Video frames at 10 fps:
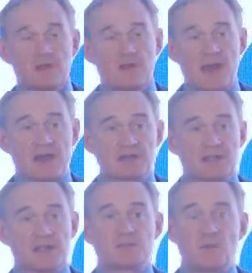that
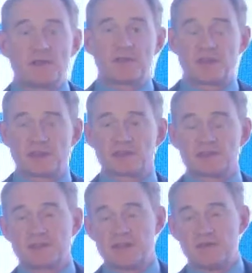it's one thing to
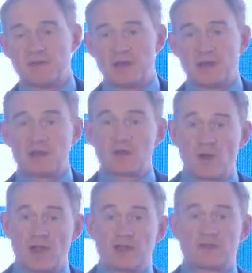deliver a
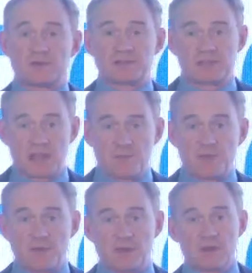grade or a
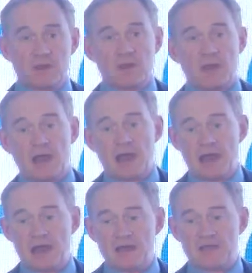staple
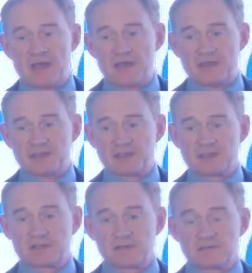that
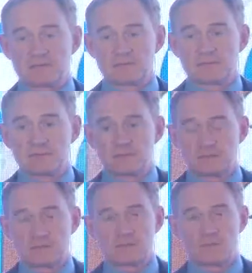is
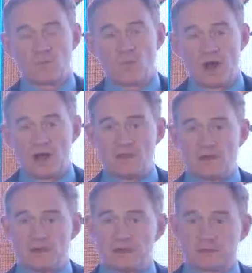1
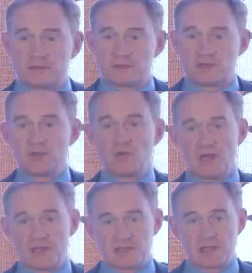or 2
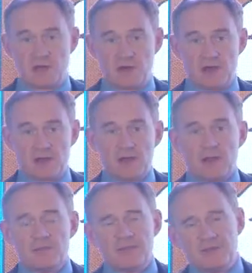grades lower,
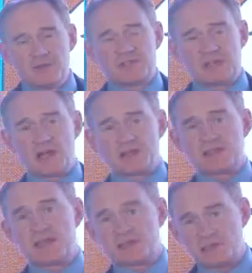but if you start to
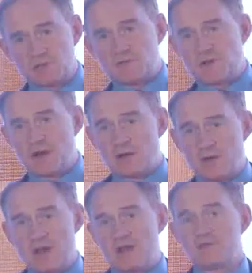get too far
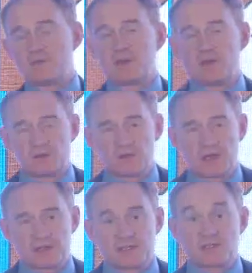away from the
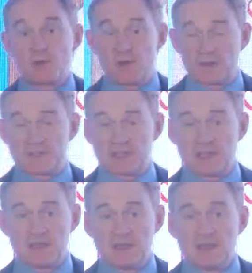contracted quality,